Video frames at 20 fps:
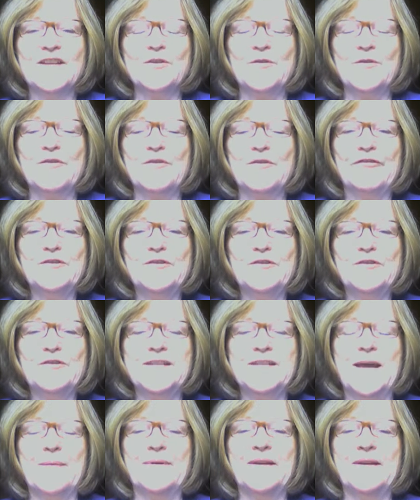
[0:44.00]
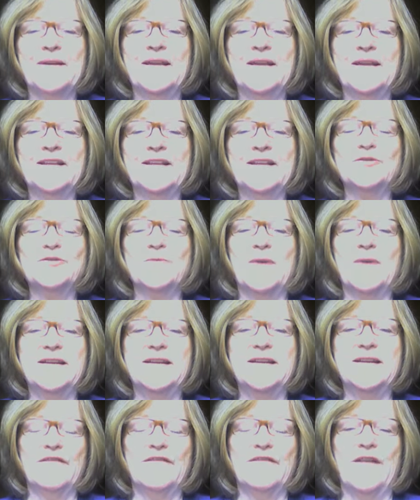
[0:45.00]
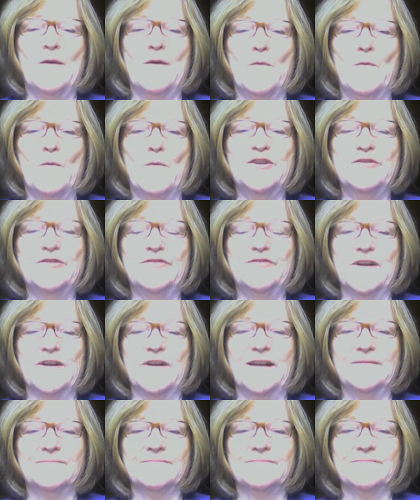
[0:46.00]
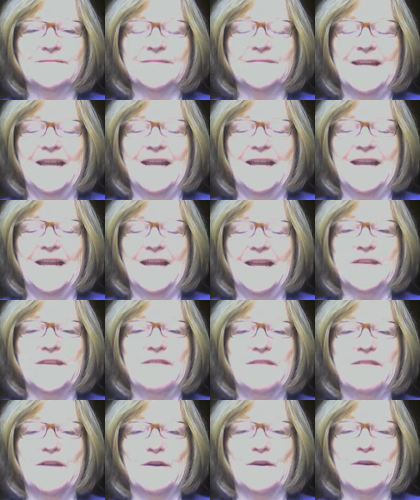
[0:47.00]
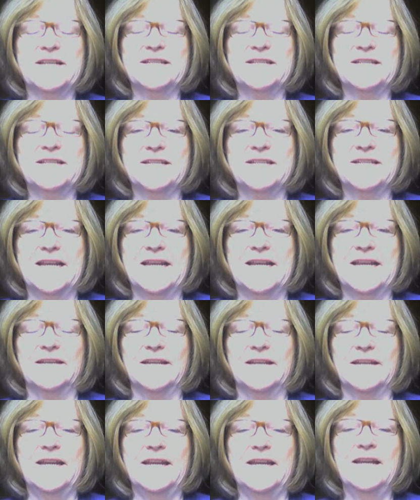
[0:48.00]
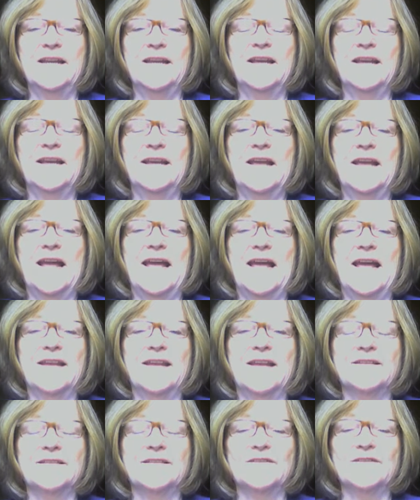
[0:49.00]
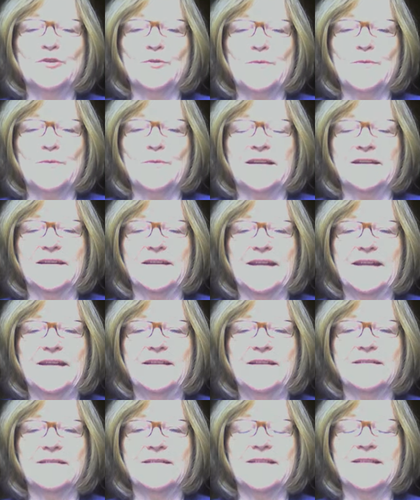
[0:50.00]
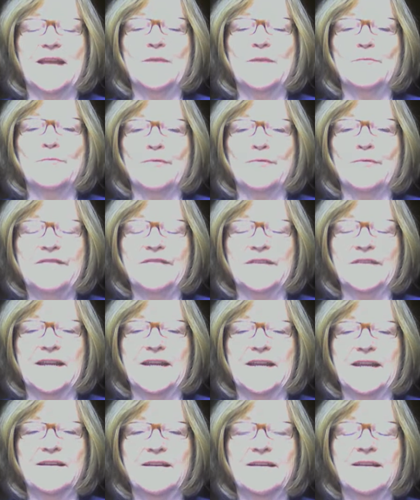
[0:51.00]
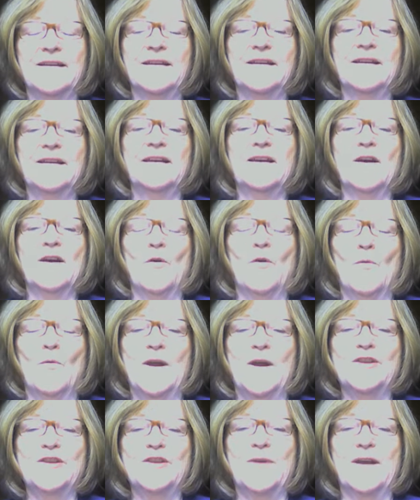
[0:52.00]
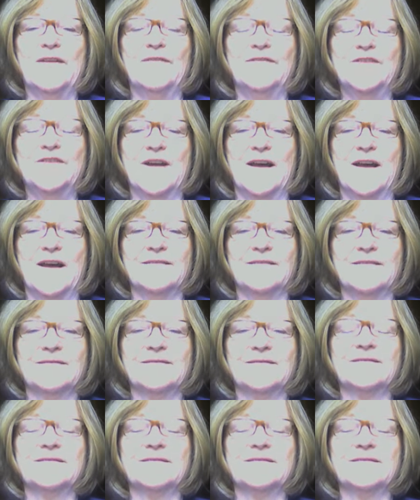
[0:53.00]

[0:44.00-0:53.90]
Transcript: So the first step is to identify what you've done, and you say very succinctly and directly and briefly what you have done.